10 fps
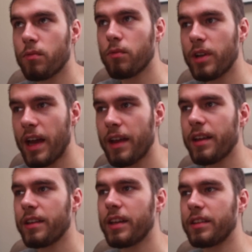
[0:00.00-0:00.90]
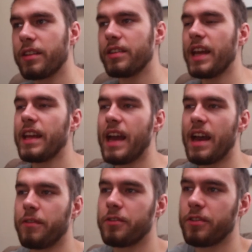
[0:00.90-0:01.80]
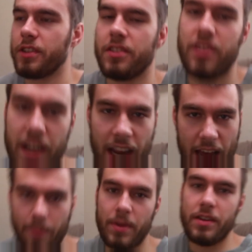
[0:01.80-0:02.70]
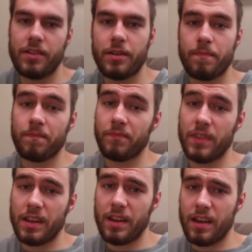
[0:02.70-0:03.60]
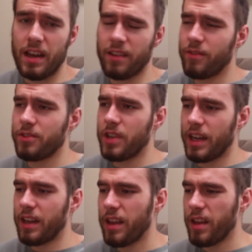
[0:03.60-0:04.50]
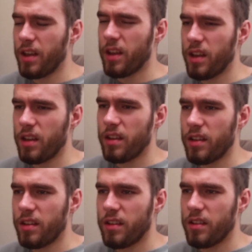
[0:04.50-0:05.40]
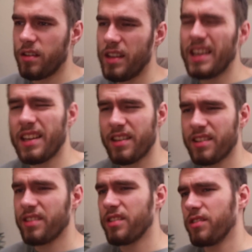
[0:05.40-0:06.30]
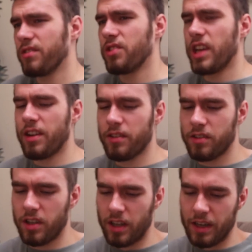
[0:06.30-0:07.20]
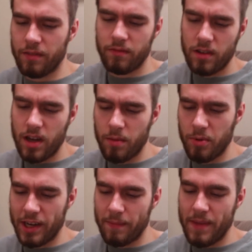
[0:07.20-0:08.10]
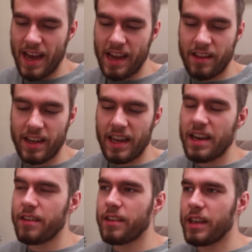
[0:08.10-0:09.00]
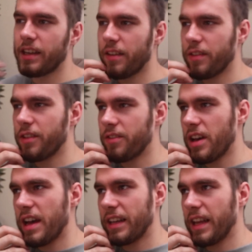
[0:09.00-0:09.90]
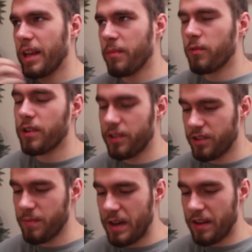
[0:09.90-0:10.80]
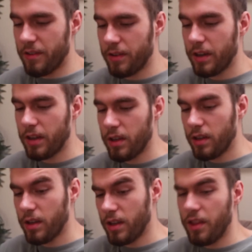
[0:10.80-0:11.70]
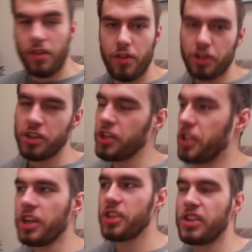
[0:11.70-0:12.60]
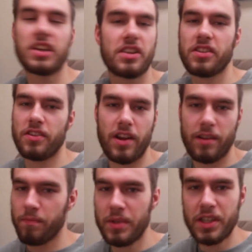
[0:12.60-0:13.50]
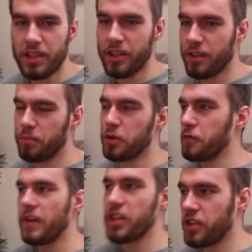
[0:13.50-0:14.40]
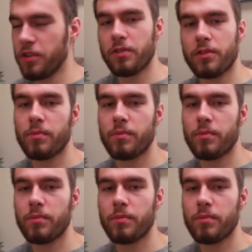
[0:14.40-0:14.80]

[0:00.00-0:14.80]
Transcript: when I, like, the day after this thing happened, I was like, eh. Channel's good. I'll bring it back. Like I didn't like the thought came once about the statistics not being professional,